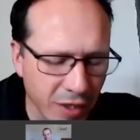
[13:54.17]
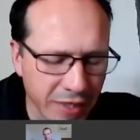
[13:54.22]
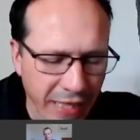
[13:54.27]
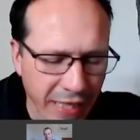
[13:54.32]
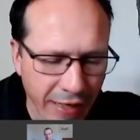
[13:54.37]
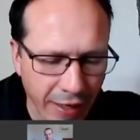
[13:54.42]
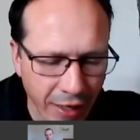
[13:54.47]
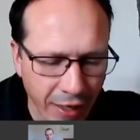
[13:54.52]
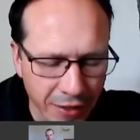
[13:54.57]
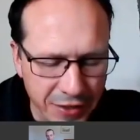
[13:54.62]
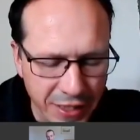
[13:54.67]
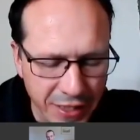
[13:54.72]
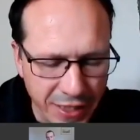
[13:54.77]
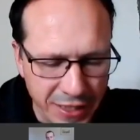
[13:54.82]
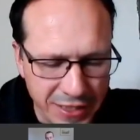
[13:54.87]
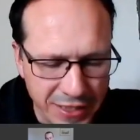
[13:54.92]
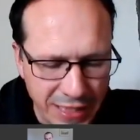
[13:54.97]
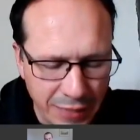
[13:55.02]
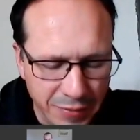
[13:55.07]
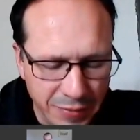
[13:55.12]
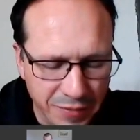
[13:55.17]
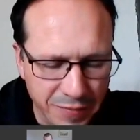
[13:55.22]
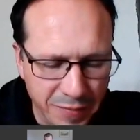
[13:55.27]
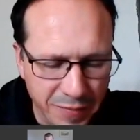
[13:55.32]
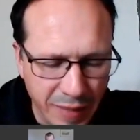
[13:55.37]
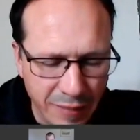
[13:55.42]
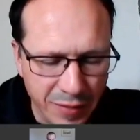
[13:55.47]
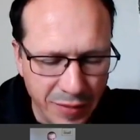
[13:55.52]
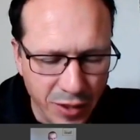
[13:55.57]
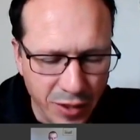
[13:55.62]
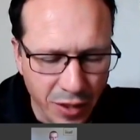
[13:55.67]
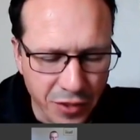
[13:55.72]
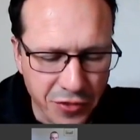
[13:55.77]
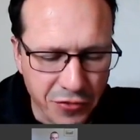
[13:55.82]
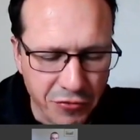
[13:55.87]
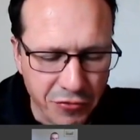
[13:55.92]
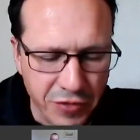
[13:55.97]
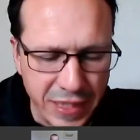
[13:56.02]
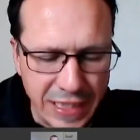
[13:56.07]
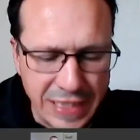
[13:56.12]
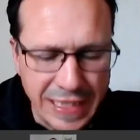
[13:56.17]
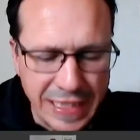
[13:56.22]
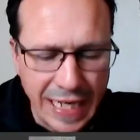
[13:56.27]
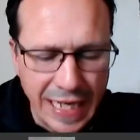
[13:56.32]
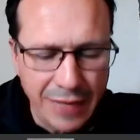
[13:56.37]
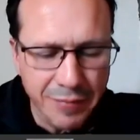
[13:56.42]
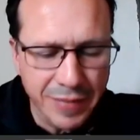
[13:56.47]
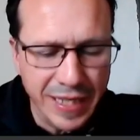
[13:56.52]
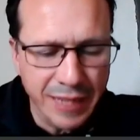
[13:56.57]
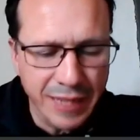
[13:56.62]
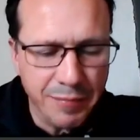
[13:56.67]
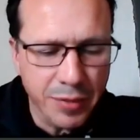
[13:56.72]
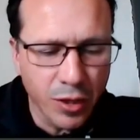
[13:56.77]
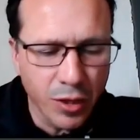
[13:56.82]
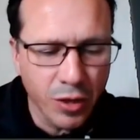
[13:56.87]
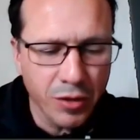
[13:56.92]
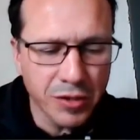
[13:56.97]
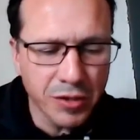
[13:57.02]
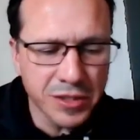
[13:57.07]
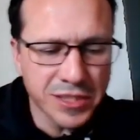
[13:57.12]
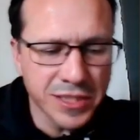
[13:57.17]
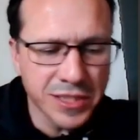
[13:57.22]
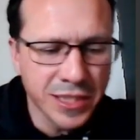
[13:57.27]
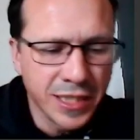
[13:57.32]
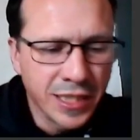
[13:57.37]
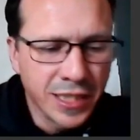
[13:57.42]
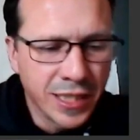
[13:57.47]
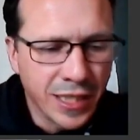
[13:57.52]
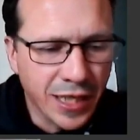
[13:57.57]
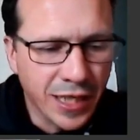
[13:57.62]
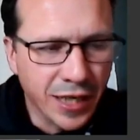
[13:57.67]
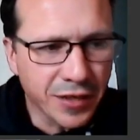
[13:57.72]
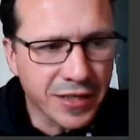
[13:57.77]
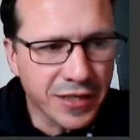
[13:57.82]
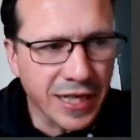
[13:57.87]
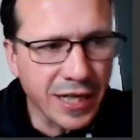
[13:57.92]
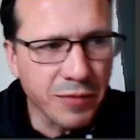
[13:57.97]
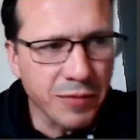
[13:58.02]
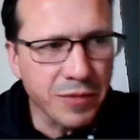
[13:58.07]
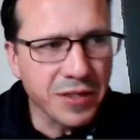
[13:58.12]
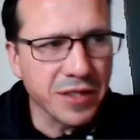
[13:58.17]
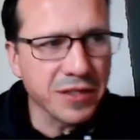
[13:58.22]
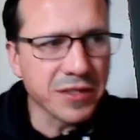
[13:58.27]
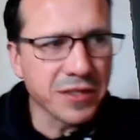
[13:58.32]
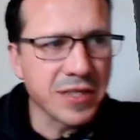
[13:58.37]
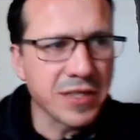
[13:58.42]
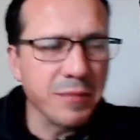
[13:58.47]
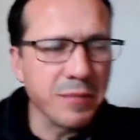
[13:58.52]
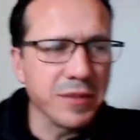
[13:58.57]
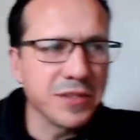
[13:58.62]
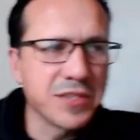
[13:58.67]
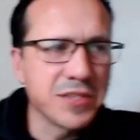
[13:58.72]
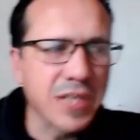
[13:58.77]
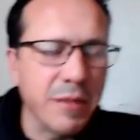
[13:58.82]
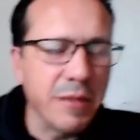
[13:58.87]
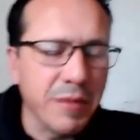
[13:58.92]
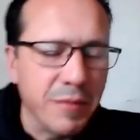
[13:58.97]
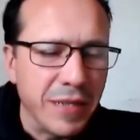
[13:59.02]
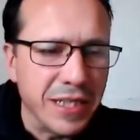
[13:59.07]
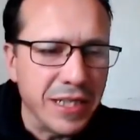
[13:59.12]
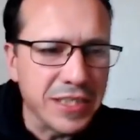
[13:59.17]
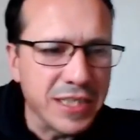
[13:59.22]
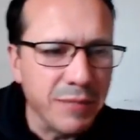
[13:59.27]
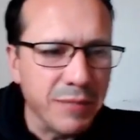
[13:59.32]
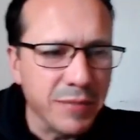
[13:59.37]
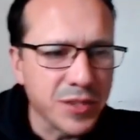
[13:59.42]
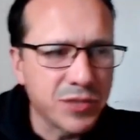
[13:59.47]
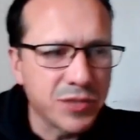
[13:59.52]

Then we've maybe got 3 10-minute blocks, okay, with a couple of minutes in between.